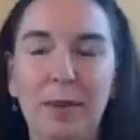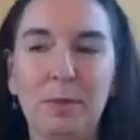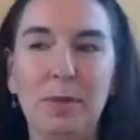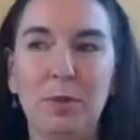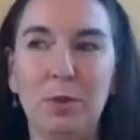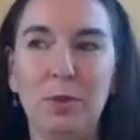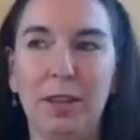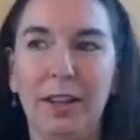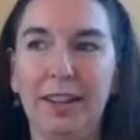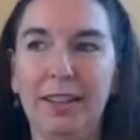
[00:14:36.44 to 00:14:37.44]

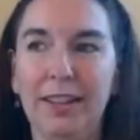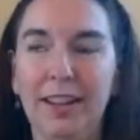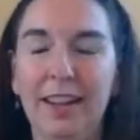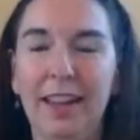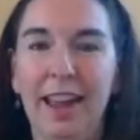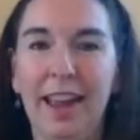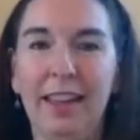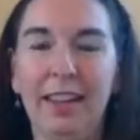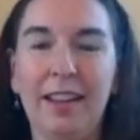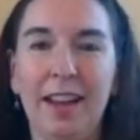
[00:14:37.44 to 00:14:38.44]
absolutely.
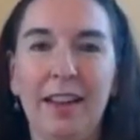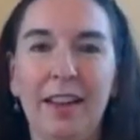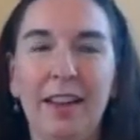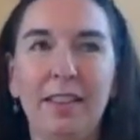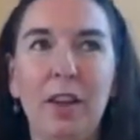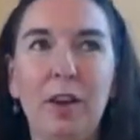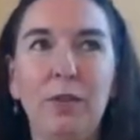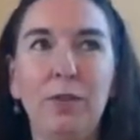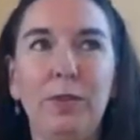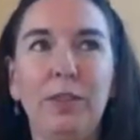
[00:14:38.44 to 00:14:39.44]
And I love
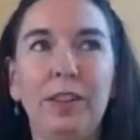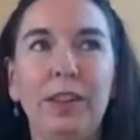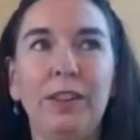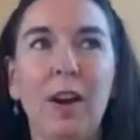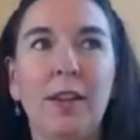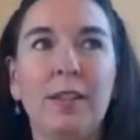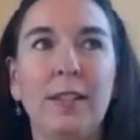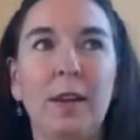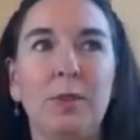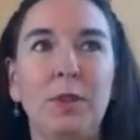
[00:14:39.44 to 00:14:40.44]
the
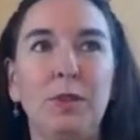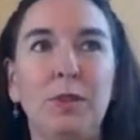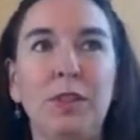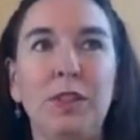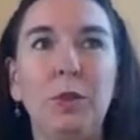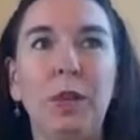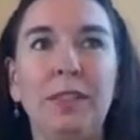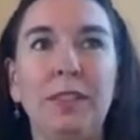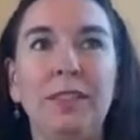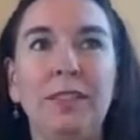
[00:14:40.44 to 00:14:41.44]
concept of you
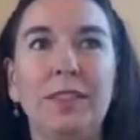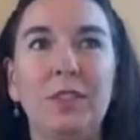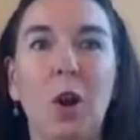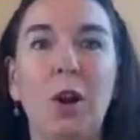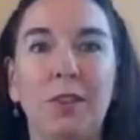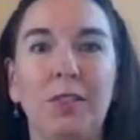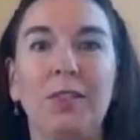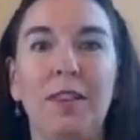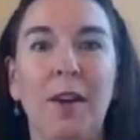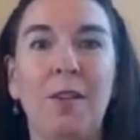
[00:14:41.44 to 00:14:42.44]
can start
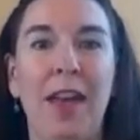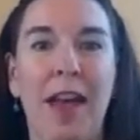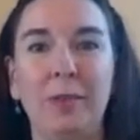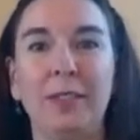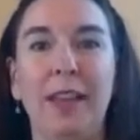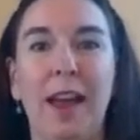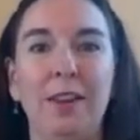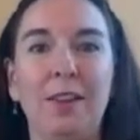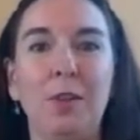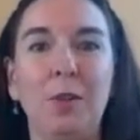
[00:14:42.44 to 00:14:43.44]
on the outside.
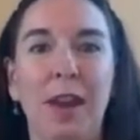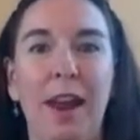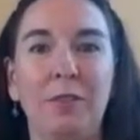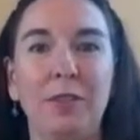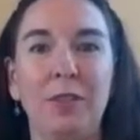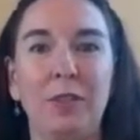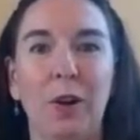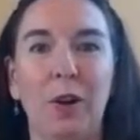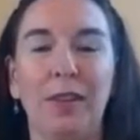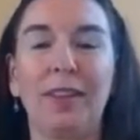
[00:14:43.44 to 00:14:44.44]
You don't have to
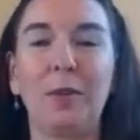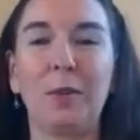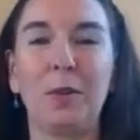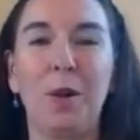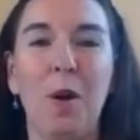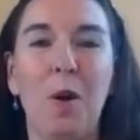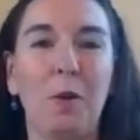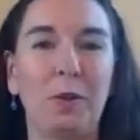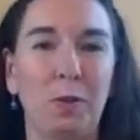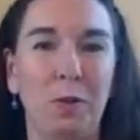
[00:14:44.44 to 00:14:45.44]
start like we're
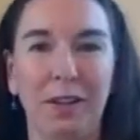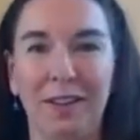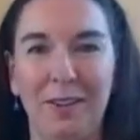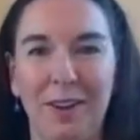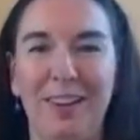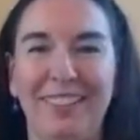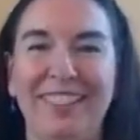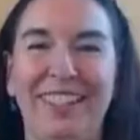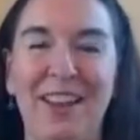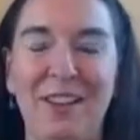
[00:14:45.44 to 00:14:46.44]
always working on
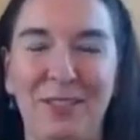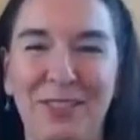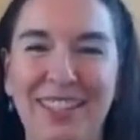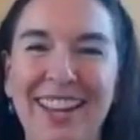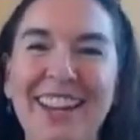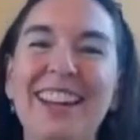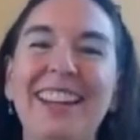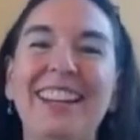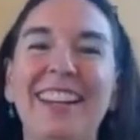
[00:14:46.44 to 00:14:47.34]
ourselves. You know,